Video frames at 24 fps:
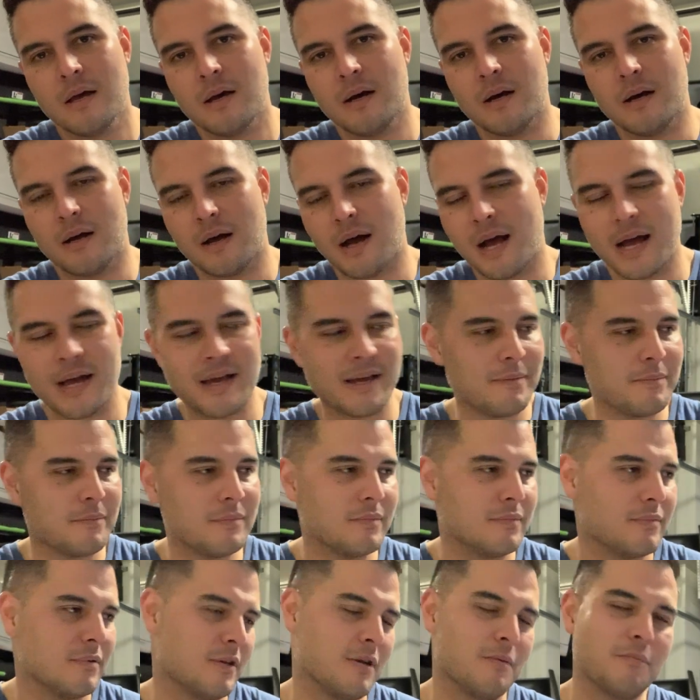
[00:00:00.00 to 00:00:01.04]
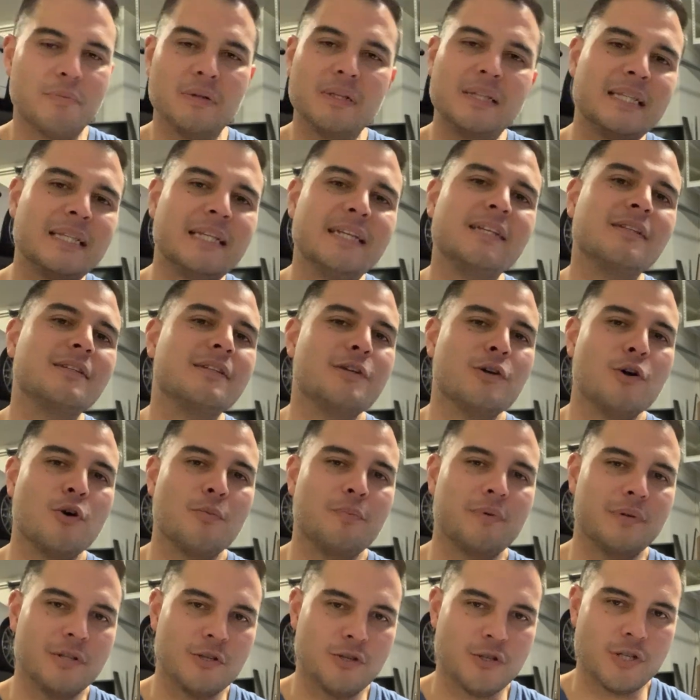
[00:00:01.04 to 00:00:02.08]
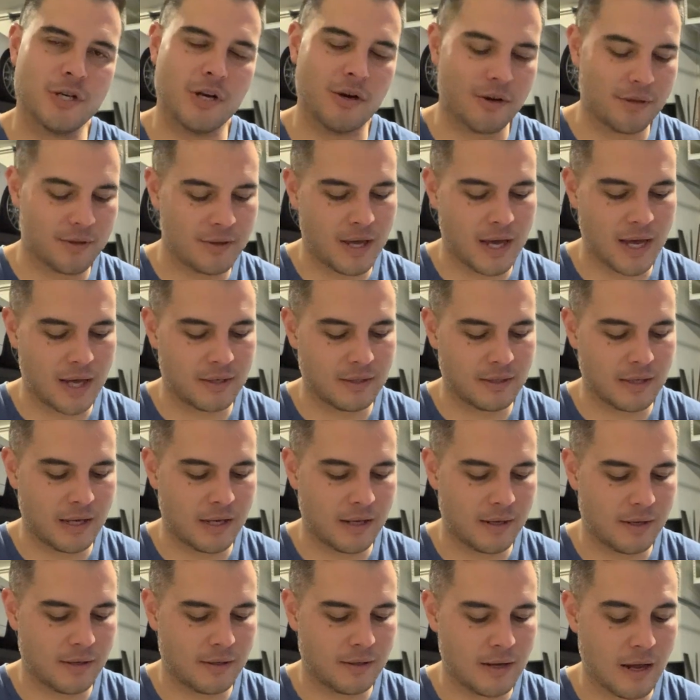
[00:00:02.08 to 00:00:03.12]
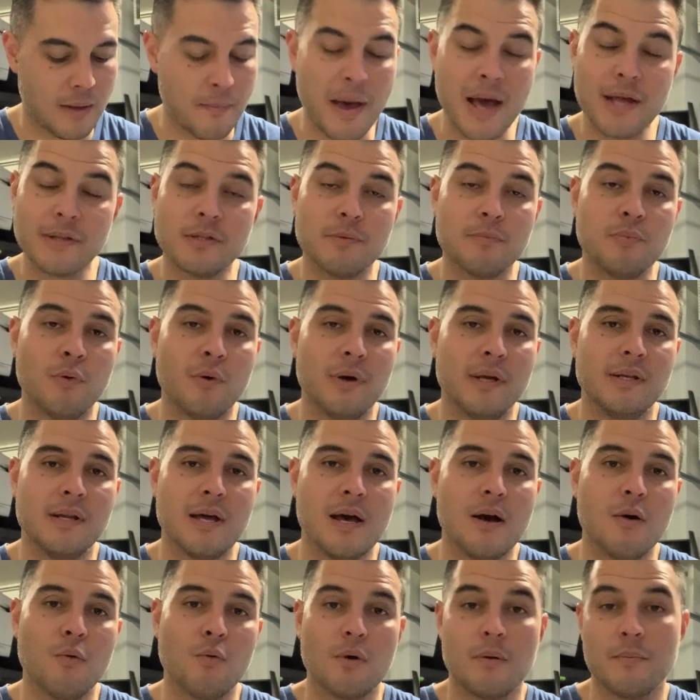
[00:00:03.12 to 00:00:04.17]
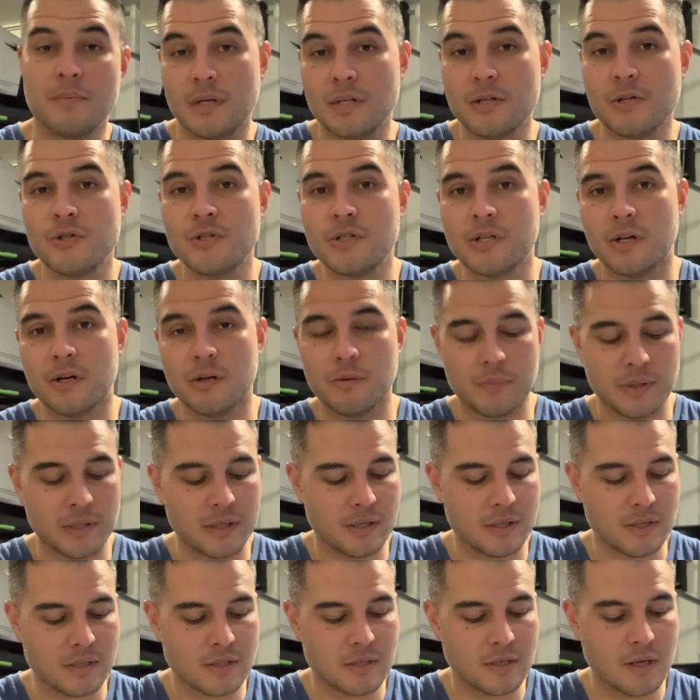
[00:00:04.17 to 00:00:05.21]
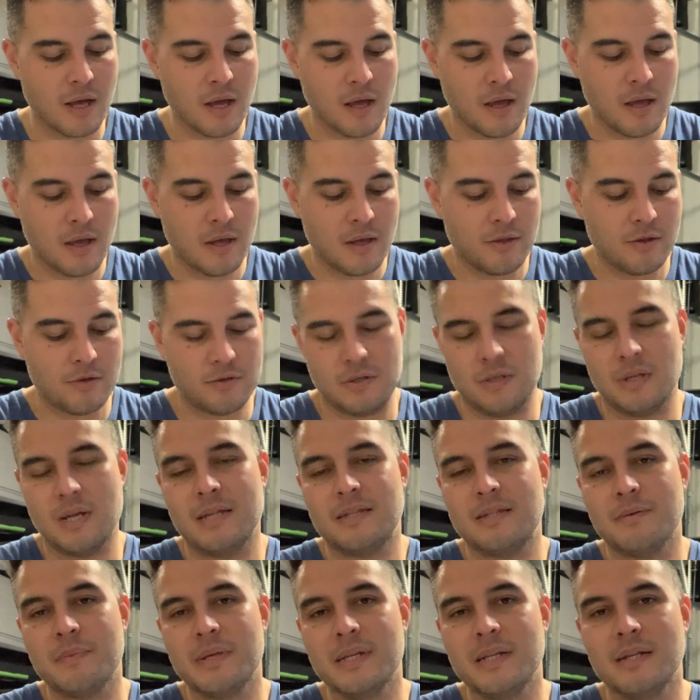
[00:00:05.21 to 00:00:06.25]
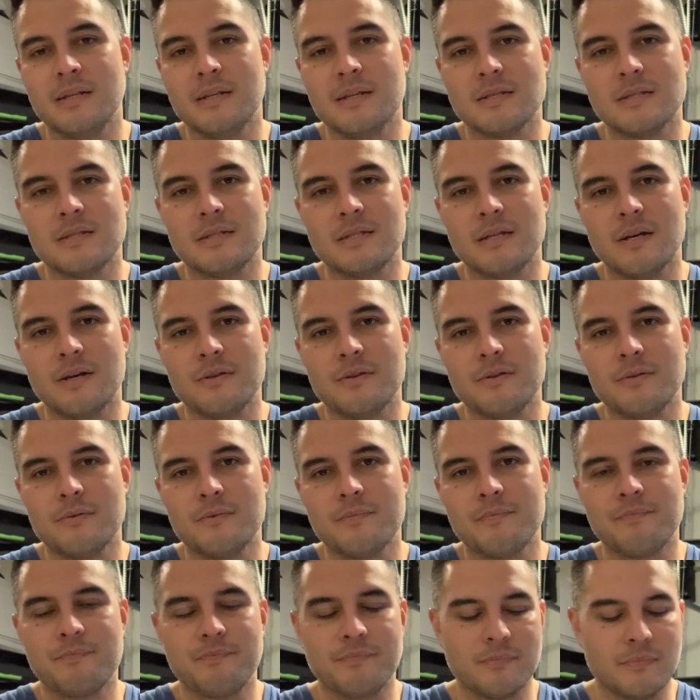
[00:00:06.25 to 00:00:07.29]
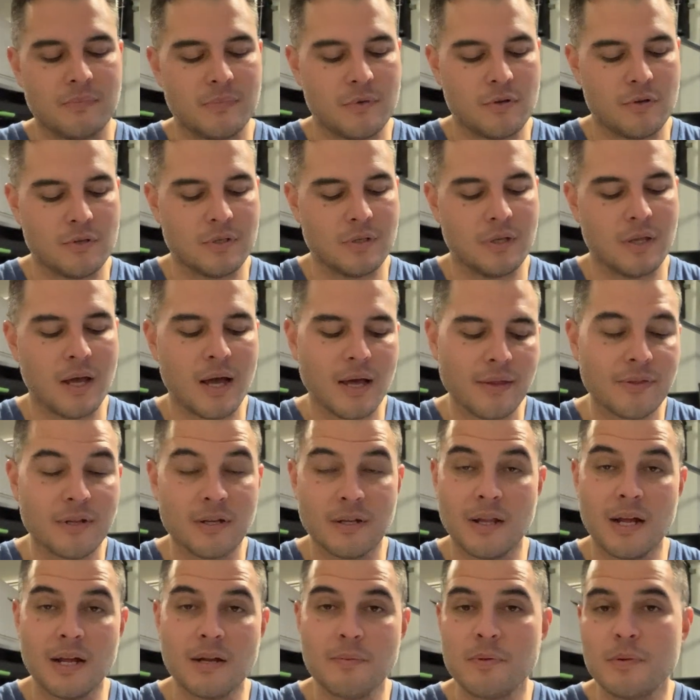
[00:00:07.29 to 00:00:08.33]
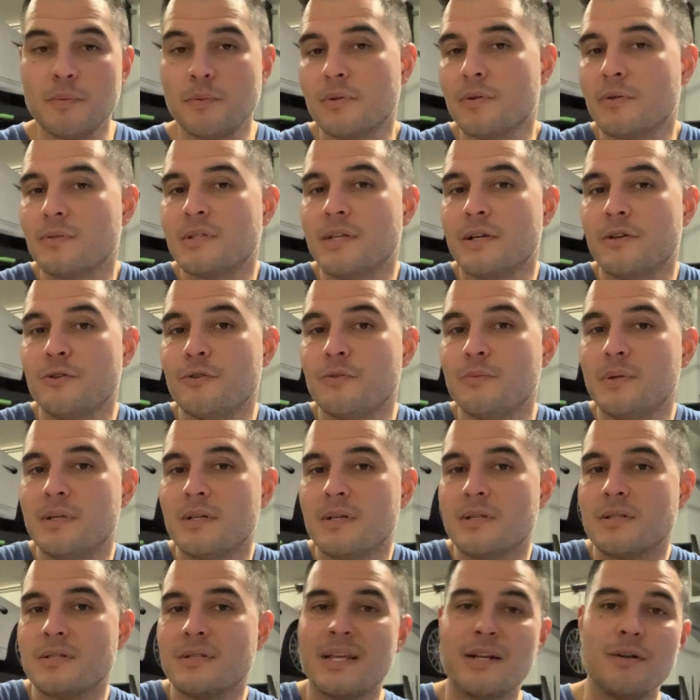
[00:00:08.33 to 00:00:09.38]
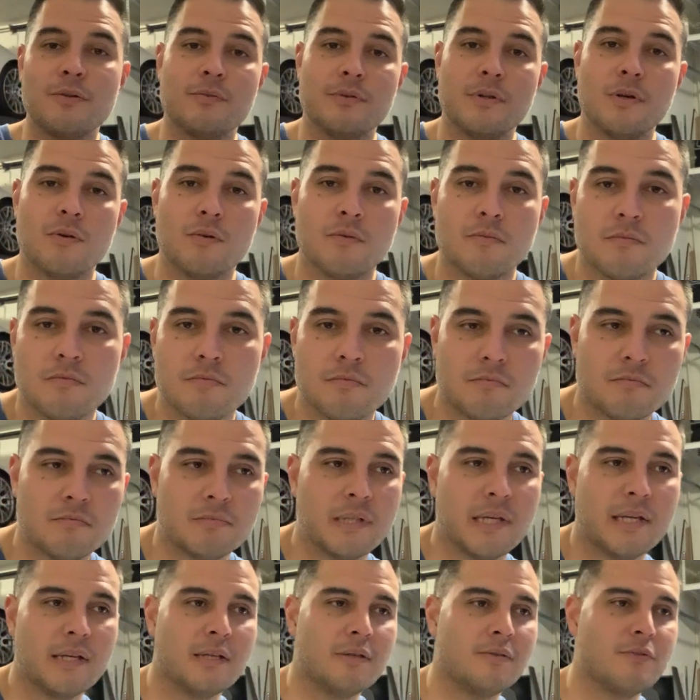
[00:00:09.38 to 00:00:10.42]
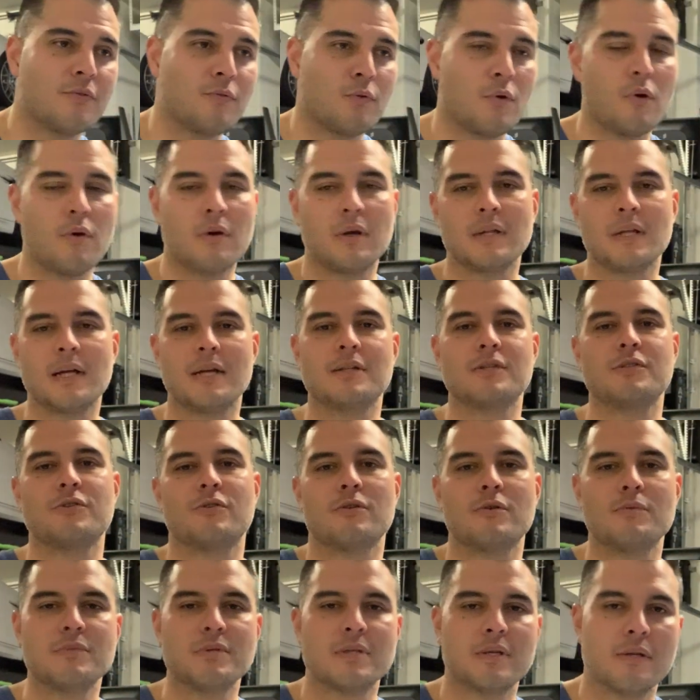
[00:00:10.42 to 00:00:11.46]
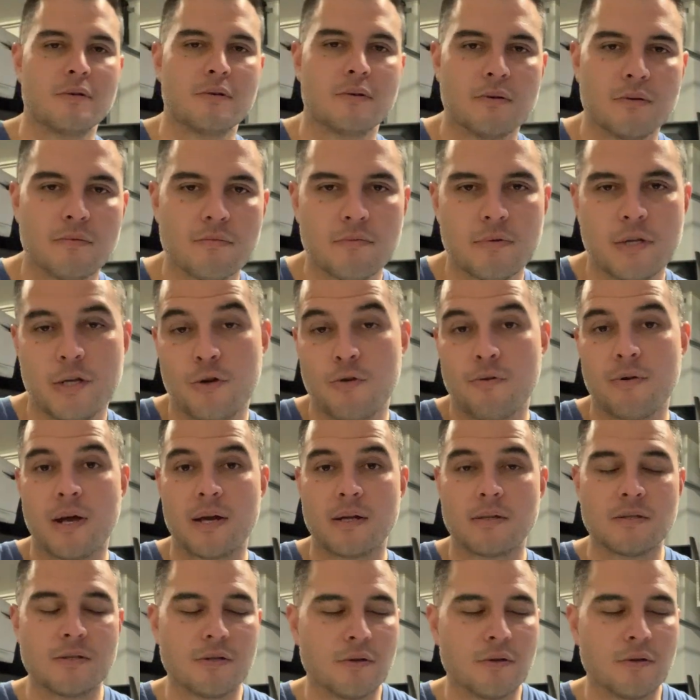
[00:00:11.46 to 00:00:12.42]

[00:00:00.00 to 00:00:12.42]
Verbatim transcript: Uh, I am completely open to sharing that, and I'm at the point now where I'm going to share it because there's a lot the media doesn't tell you. There's a lot that a lot of people don't tell you because they don't know. They throw out a lot of terms that are incorrect.